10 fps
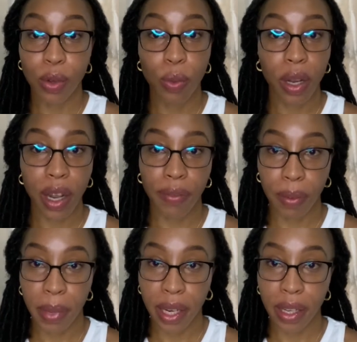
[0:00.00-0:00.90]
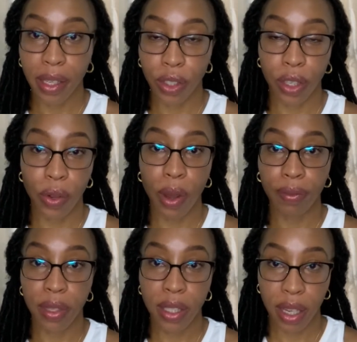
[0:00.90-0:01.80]
or whatever medication you have
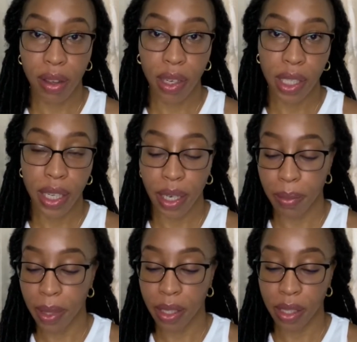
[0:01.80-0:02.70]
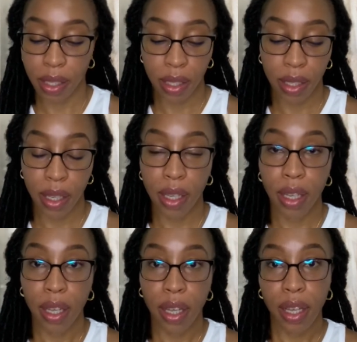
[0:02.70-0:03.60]
to take on a daily basis
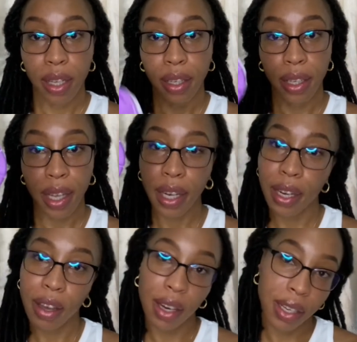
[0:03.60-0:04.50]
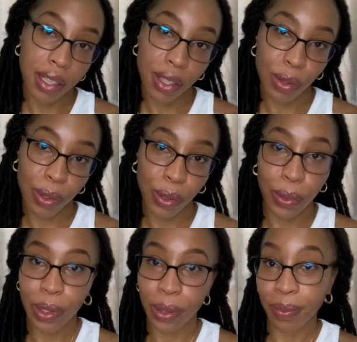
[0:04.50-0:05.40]
and the color is cute too
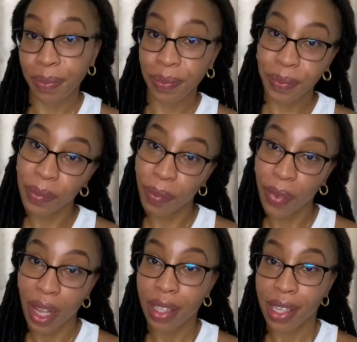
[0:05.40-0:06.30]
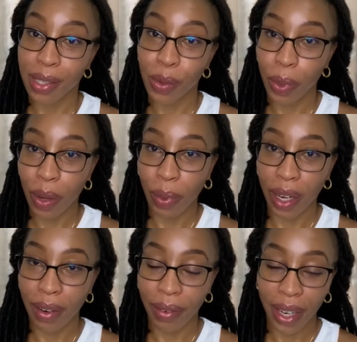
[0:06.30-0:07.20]
so that's a win-win
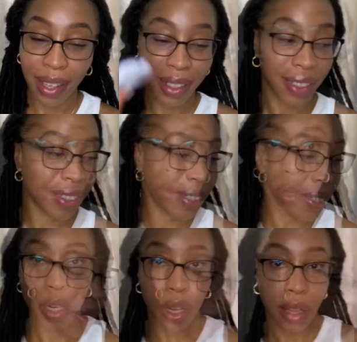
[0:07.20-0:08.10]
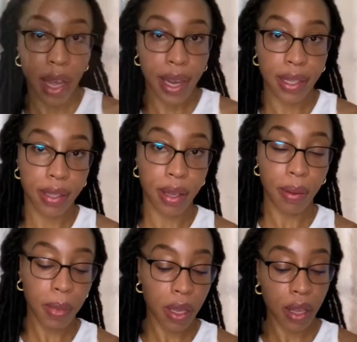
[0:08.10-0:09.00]
right so another
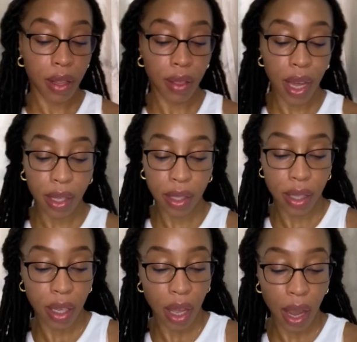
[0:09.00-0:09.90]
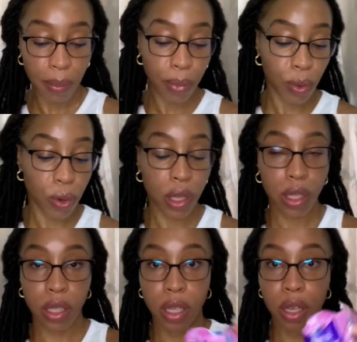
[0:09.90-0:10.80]
item that i bought
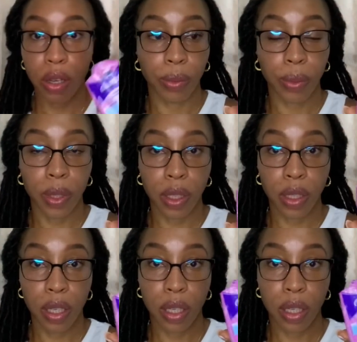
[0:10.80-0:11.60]
were